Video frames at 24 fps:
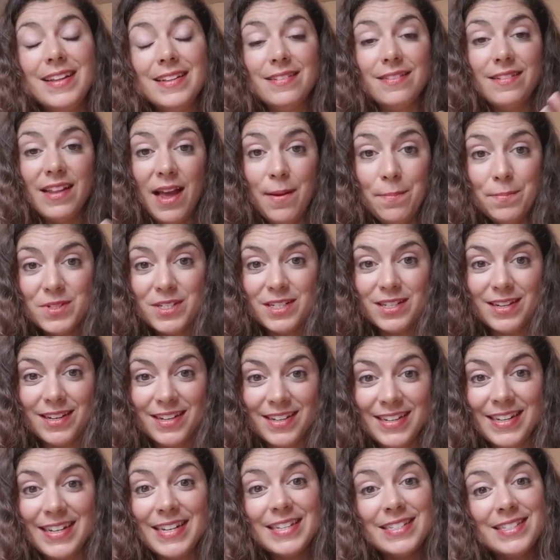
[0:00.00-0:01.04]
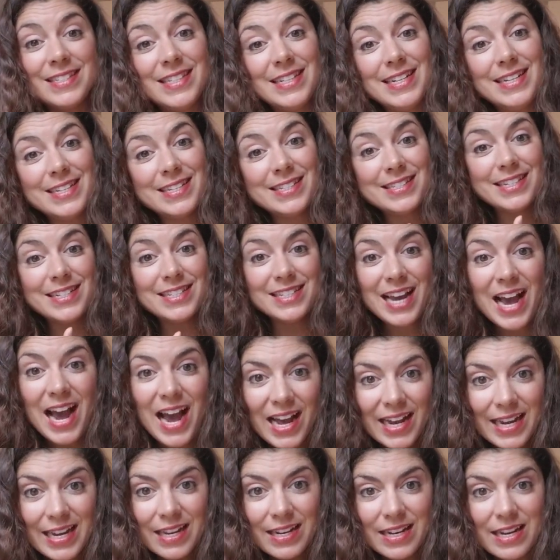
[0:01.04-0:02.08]
Leptin is the
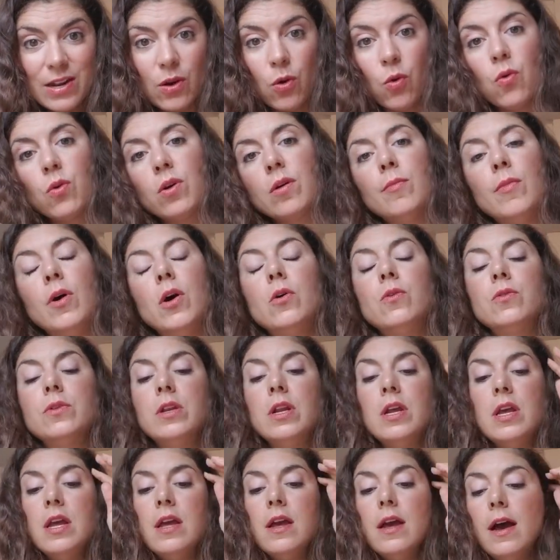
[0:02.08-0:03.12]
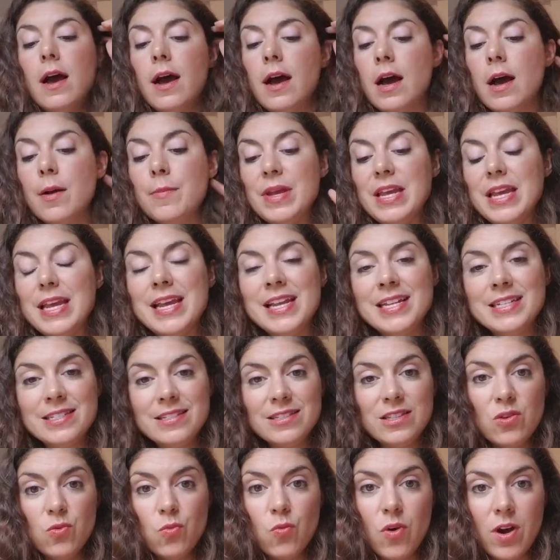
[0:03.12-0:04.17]
satiety hormone. Um, it's
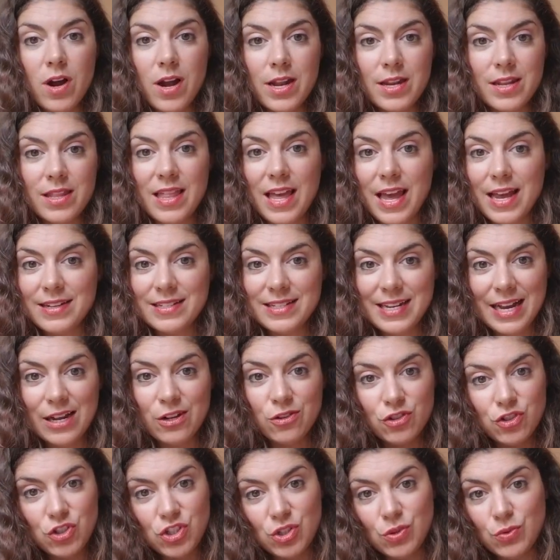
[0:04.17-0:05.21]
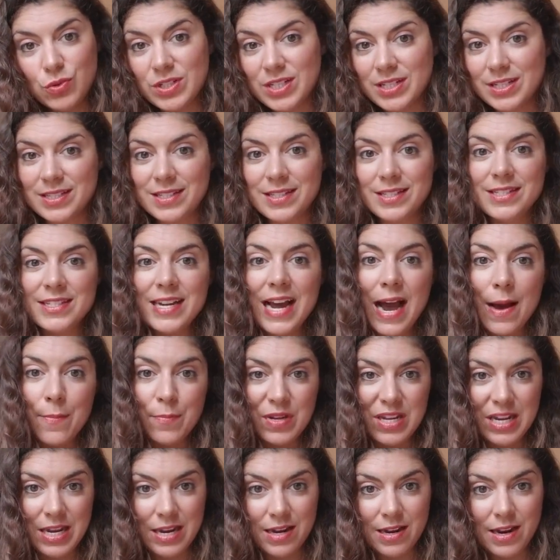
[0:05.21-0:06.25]
the one that tells you to stop
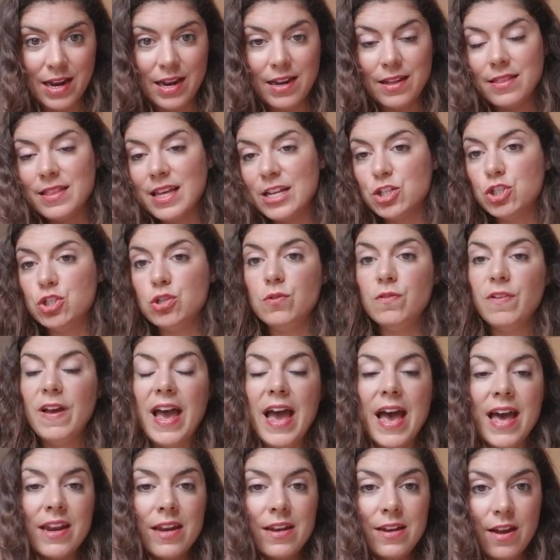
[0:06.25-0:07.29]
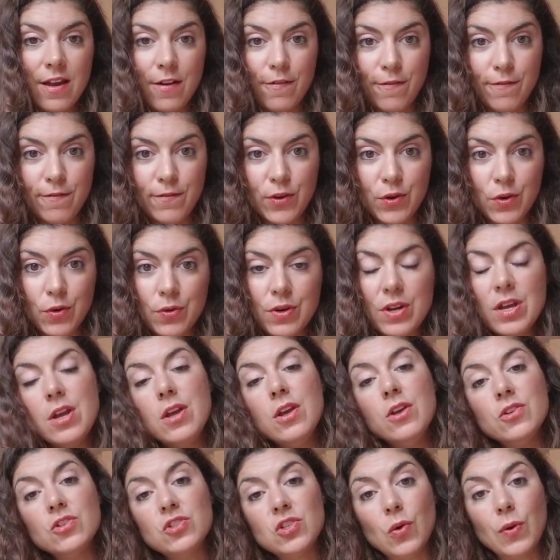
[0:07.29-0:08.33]
eating, that you've had enough food.
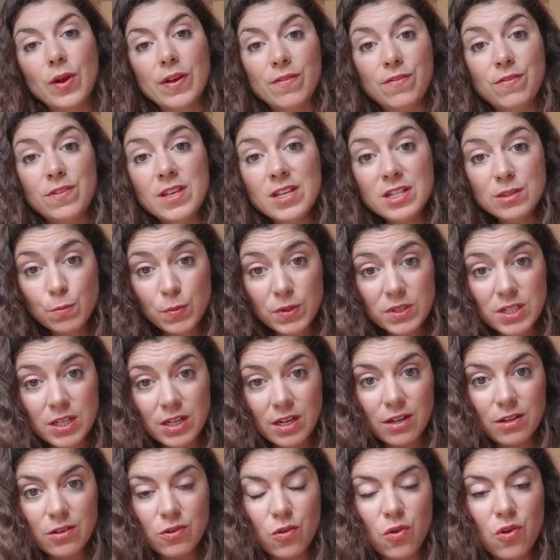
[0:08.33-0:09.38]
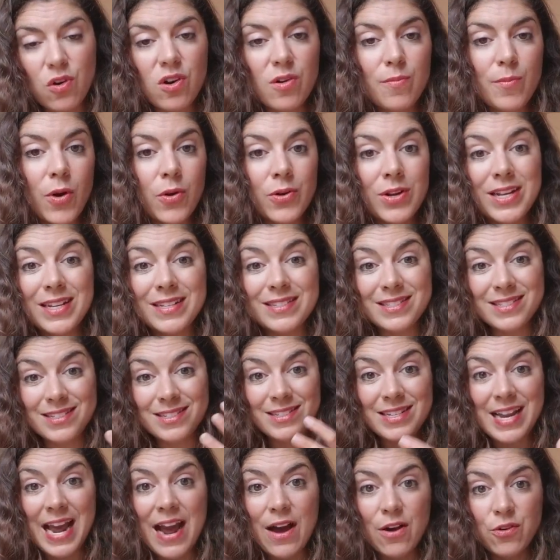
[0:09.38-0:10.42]
So if this particular hormone is
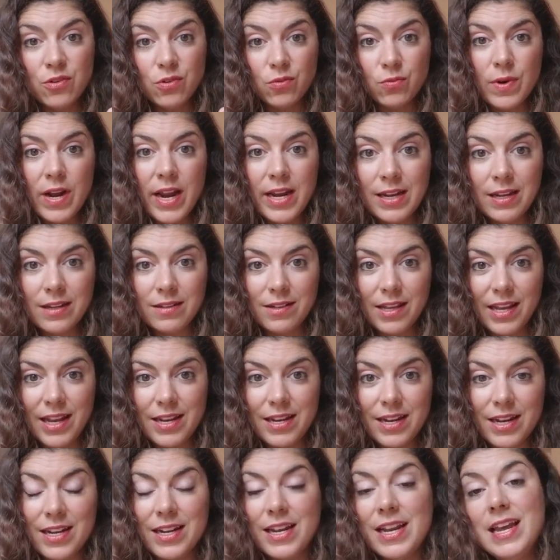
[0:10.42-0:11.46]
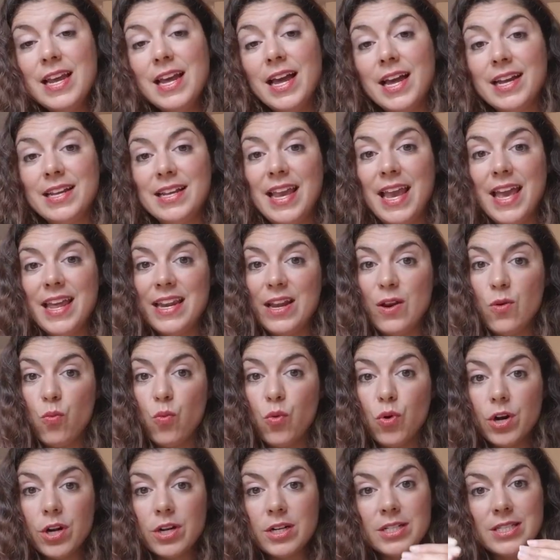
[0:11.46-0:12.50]
down regulated, again, it
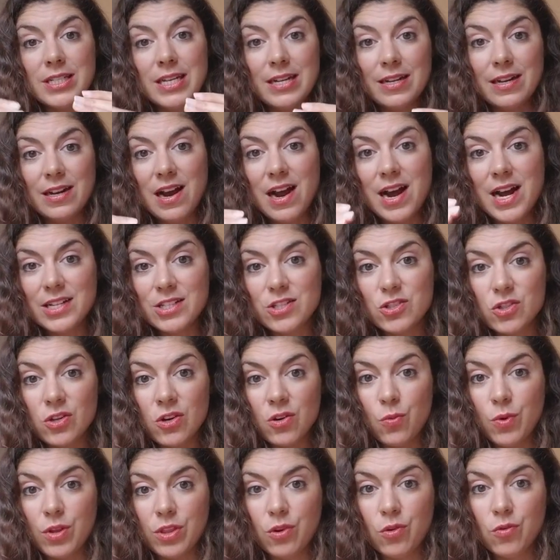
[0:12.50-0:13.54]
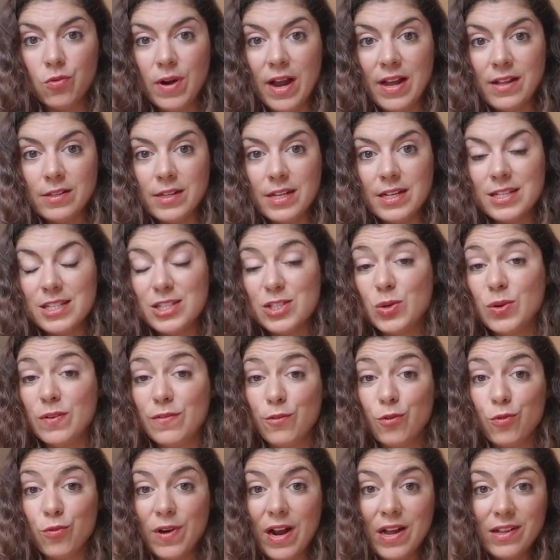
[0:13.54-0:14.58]
works in concert with ghrelin. So if
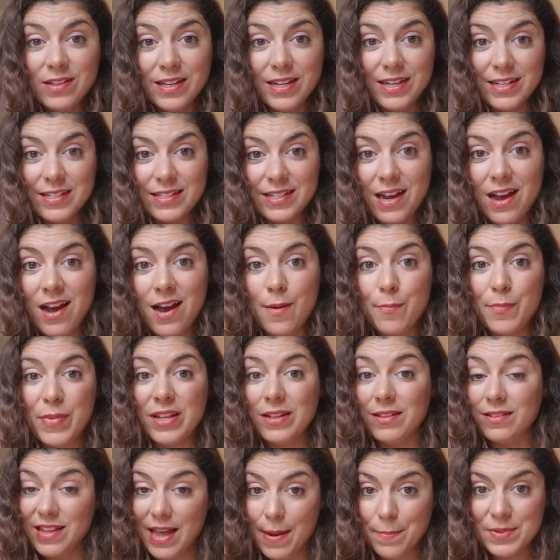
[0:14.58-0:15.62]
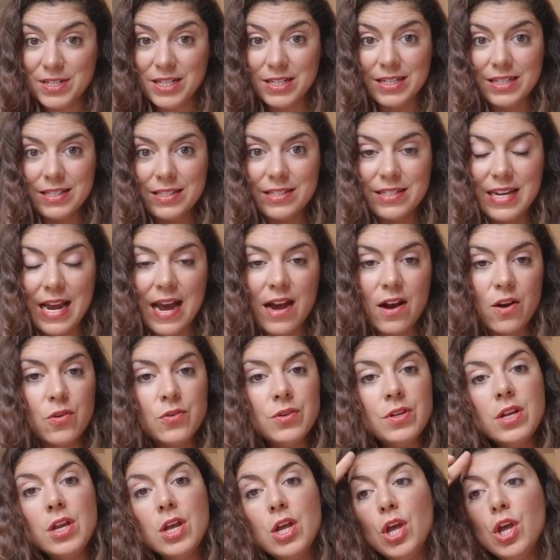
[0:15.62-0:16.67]
ghrelin is up and leptin is
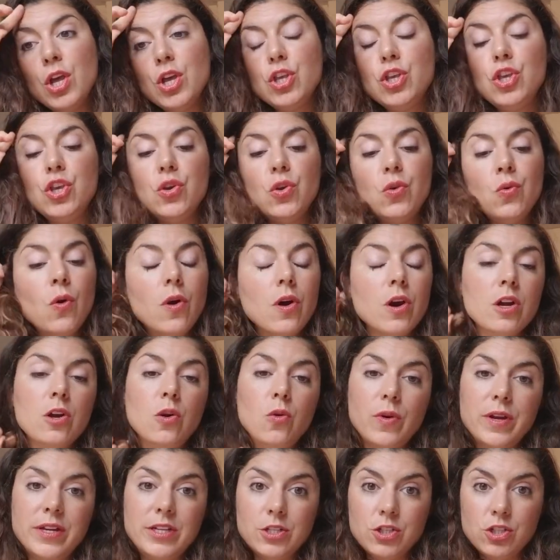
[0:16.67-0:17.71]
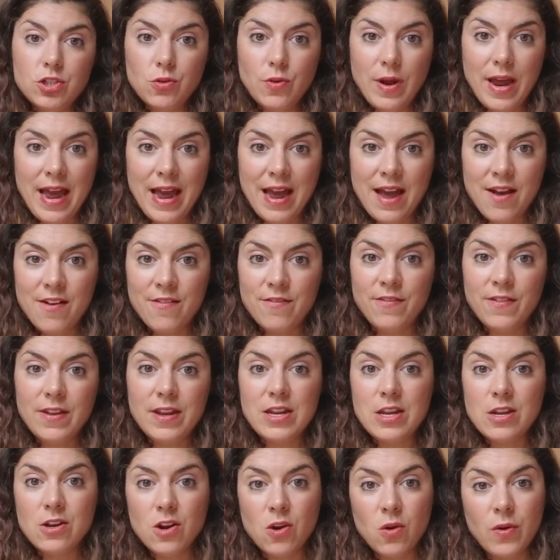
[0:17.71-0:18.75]
down, you are going to have,
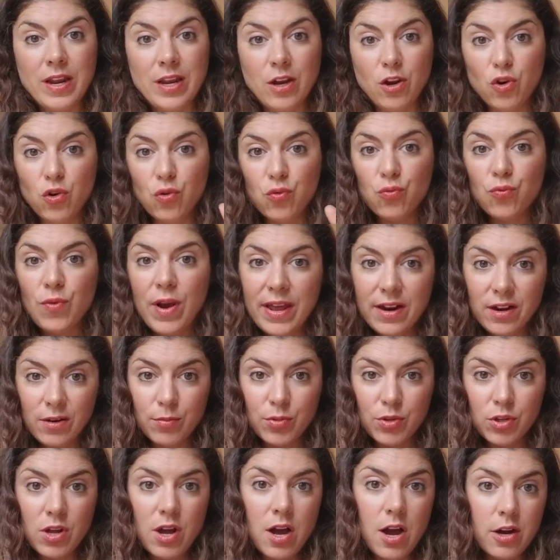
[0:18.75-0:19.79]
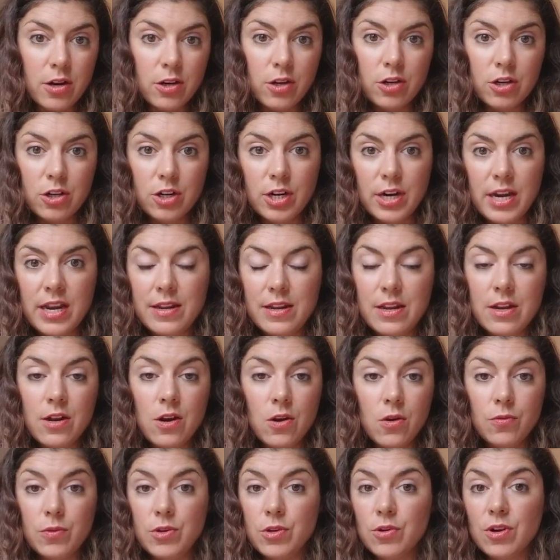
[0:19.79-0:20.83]
you know, incredible hunger, you
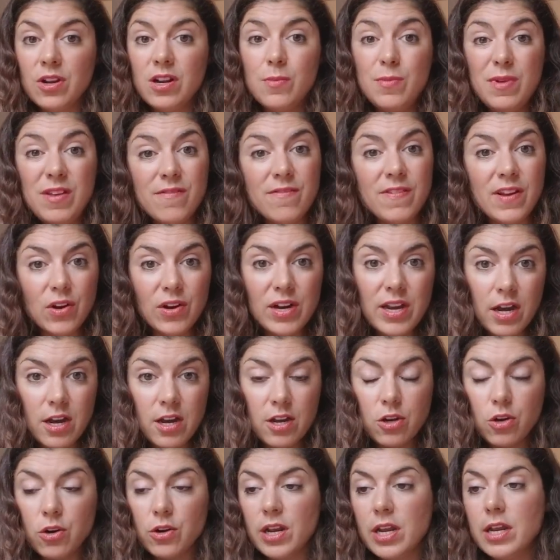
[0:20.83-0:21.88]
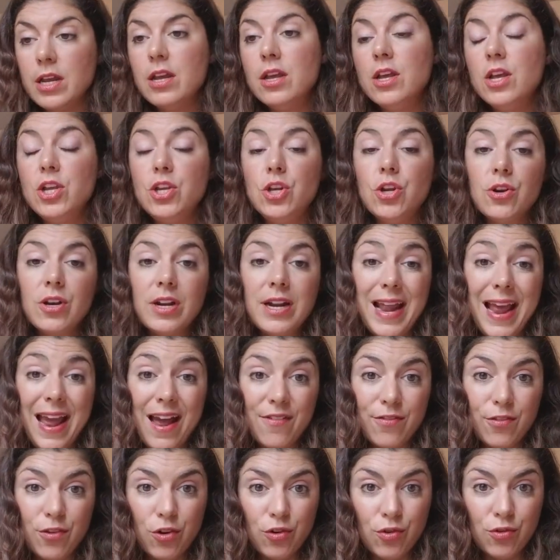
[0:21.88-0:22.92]
know, you're going to be very hungry, you're going to
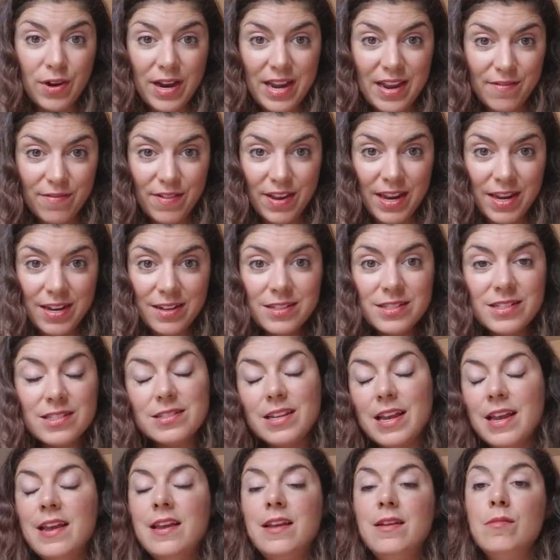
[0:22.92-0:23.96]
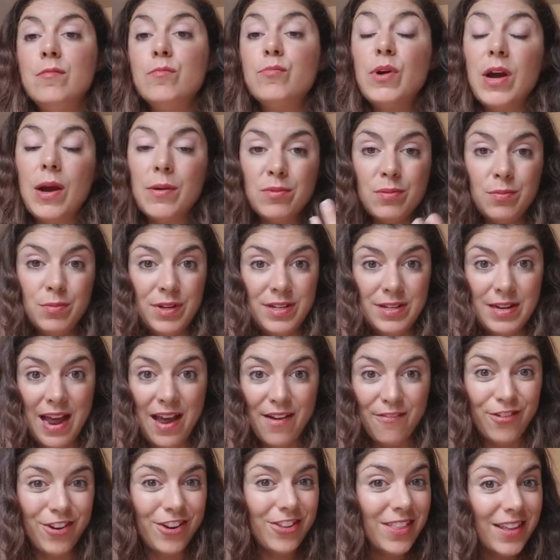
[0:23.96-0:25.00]
have cravings and probably
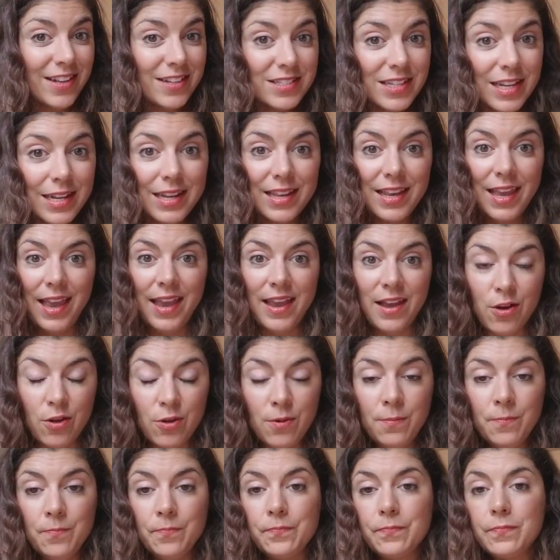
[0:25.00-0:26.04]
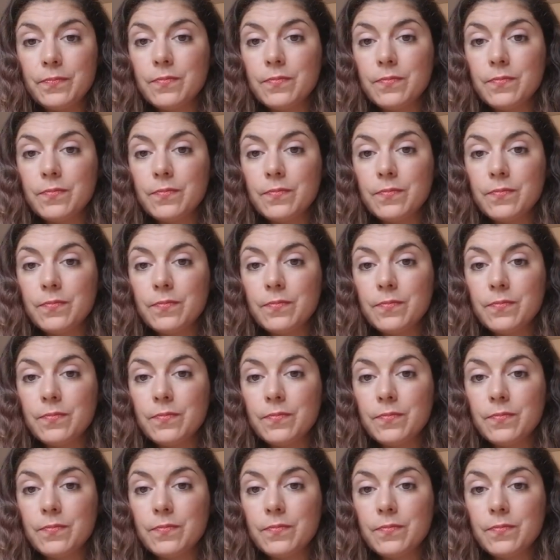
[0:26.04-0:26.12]
not for things like kale